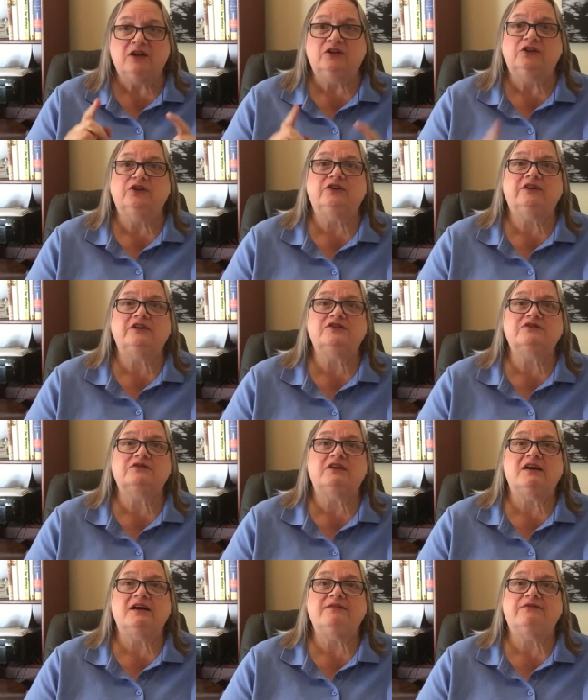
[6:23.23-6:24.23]
Look at your
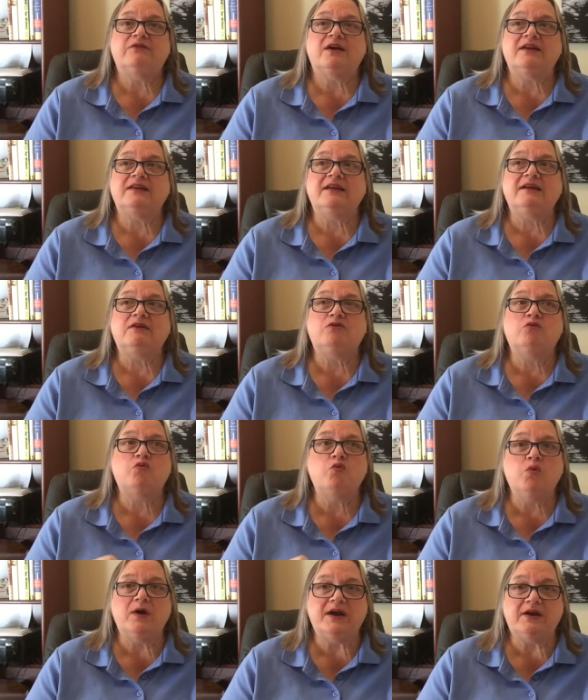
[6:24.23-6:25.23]
life right now.
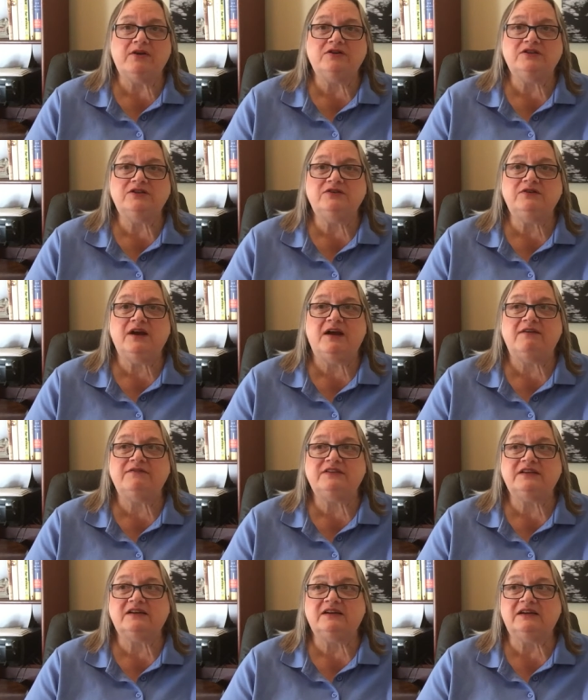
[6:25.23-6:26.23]
Where do you have
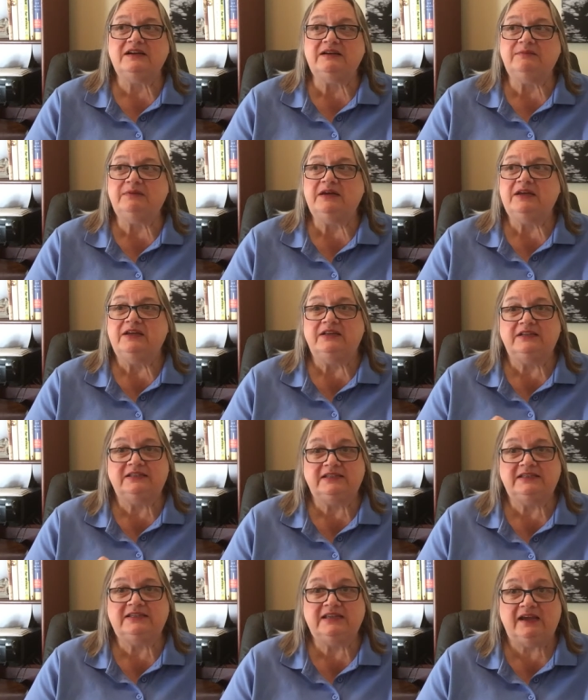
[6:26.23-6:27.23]
time
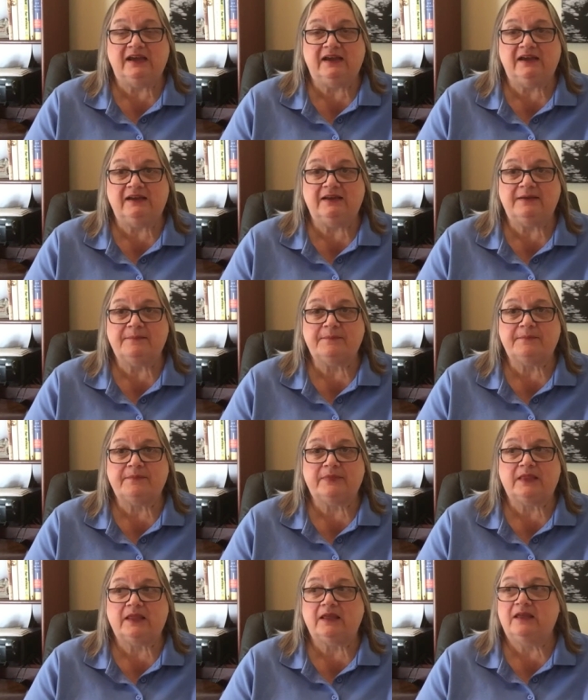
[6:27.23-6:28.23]
today
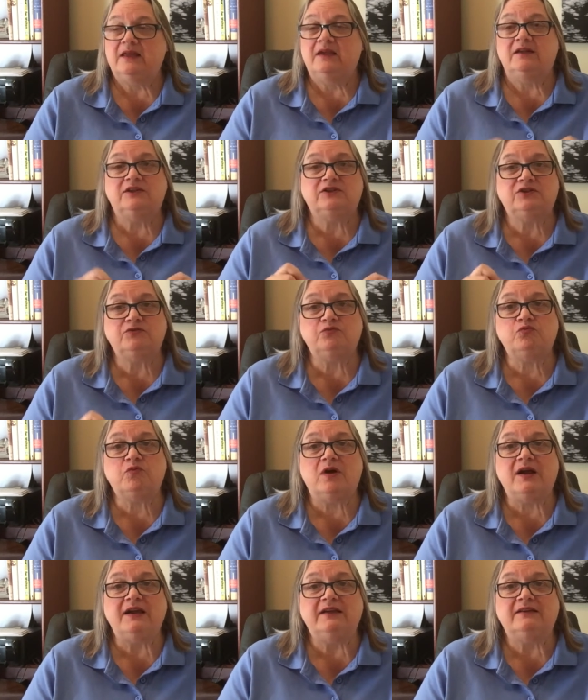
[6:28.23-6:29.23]
to
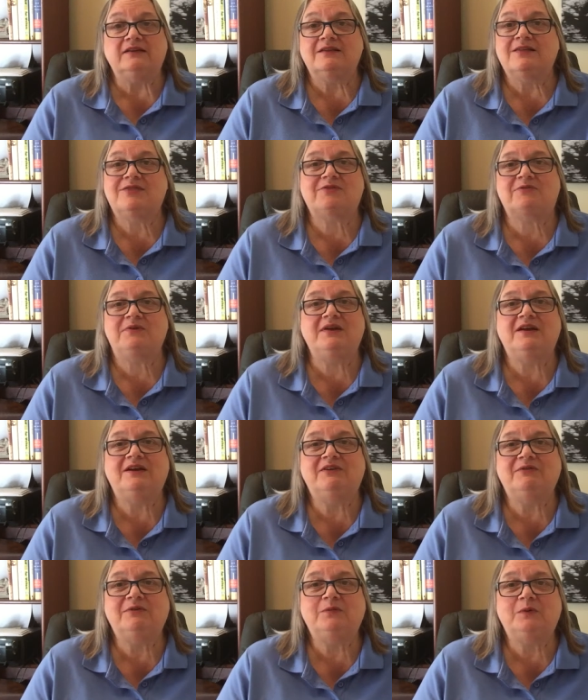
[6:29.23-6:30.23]
write
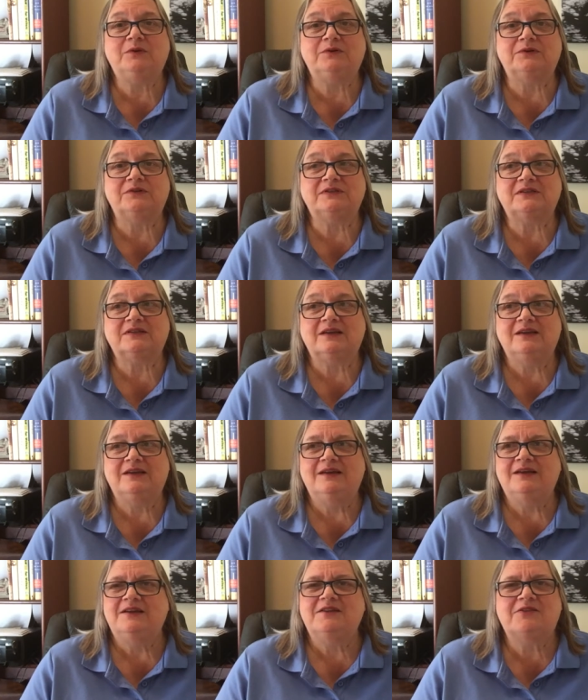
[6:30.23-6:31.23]
300 words?
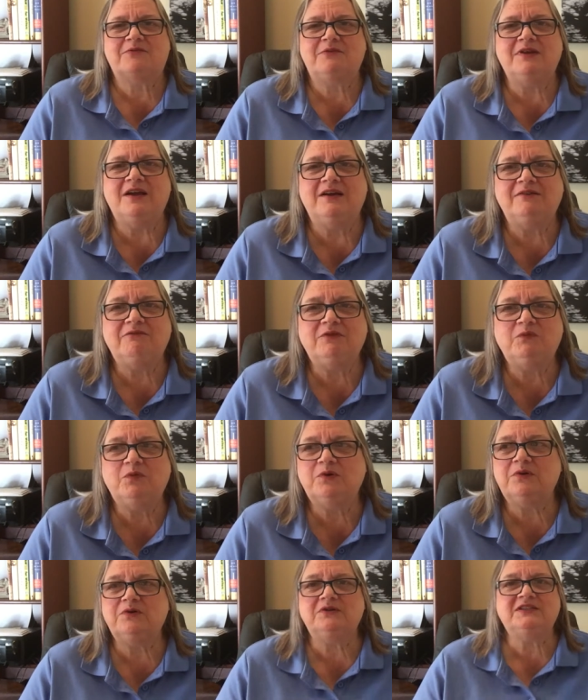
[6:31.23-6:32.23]
300
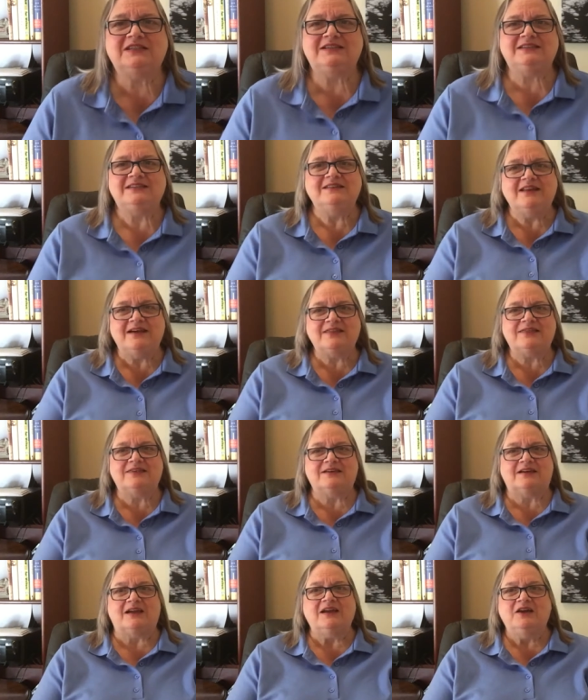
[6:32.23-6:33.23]
words is
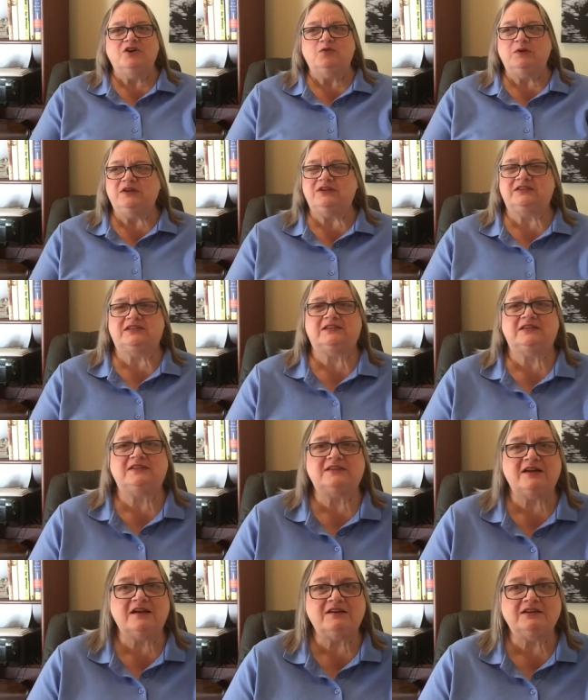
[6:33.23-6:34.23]
nothing. When you
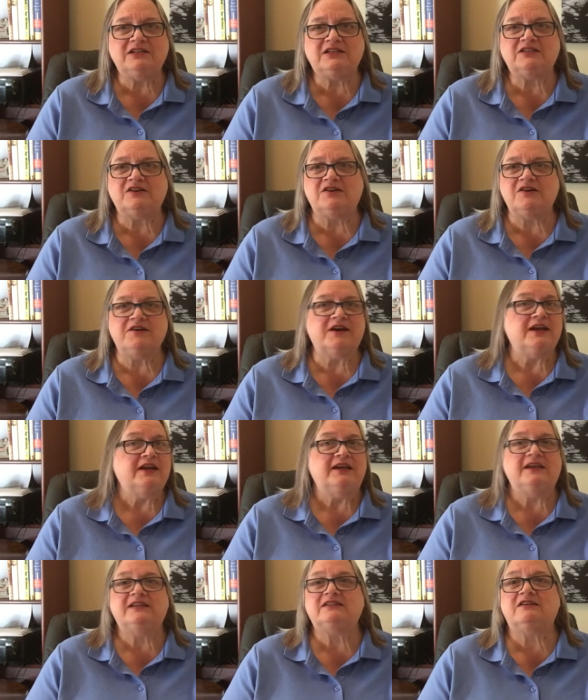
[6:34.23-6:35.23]
sit down and start,
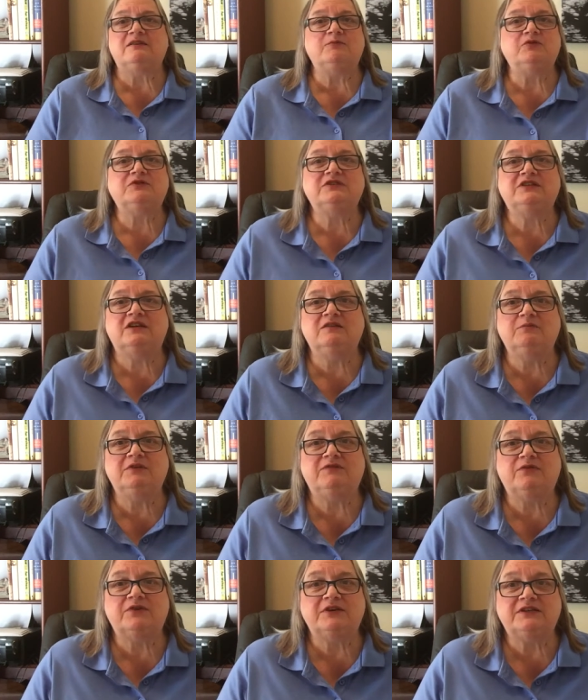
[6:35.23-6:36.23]
it's almost done
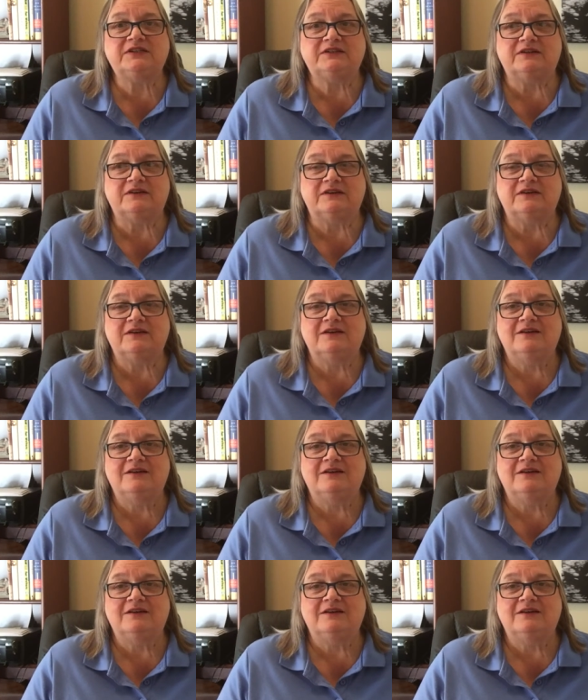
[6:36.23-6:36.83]
before you start.